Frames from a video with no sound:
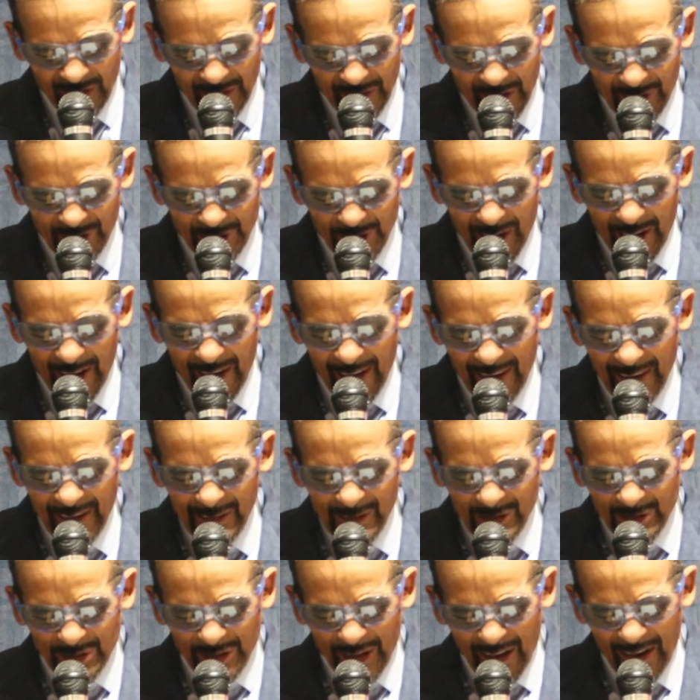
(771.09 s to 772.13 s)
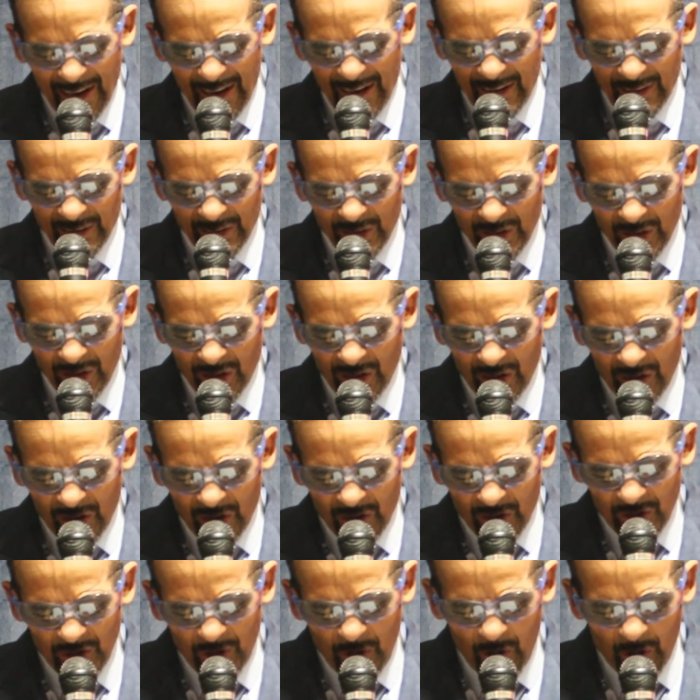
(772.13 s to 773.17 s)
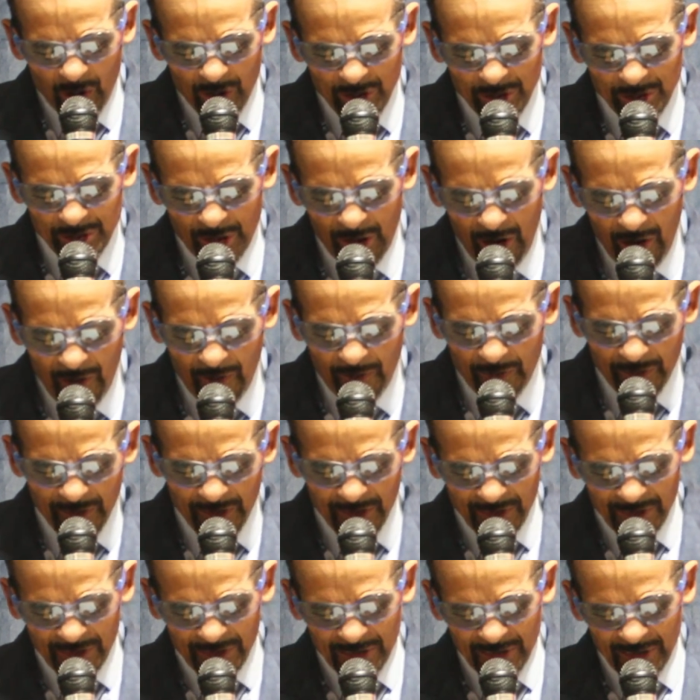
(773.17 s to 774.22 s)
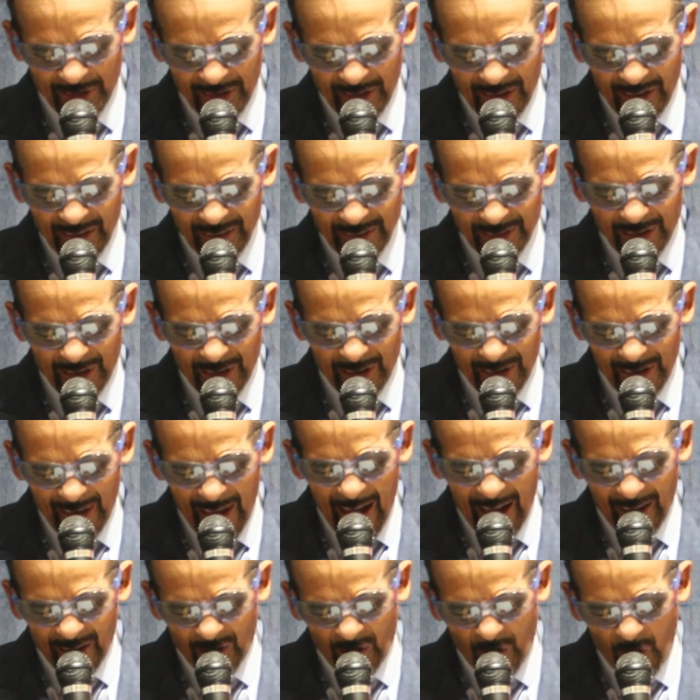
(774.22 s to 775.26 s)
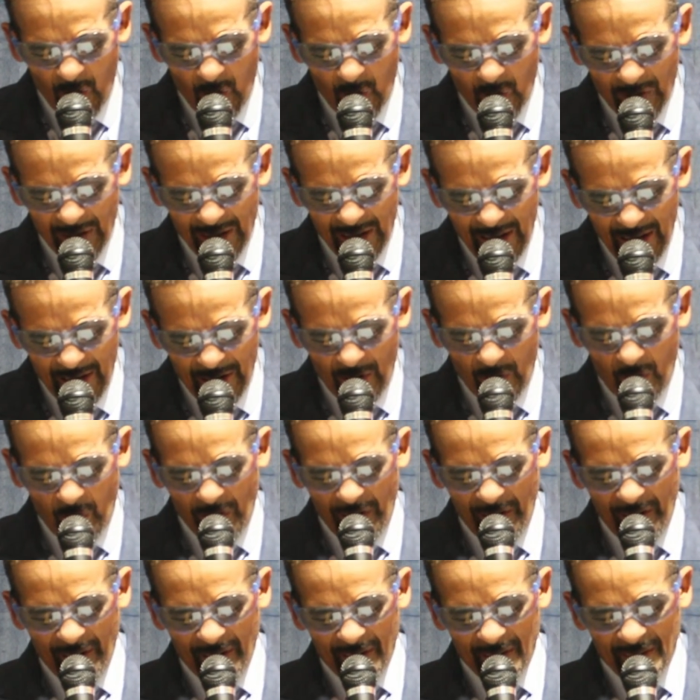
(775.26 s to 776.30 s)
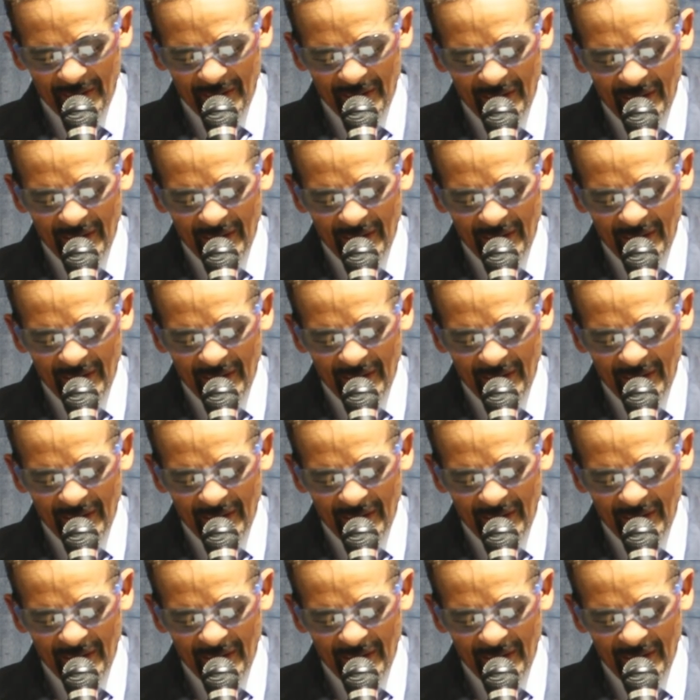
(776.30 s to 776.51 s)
That said that he said, your servants did not go anywhere.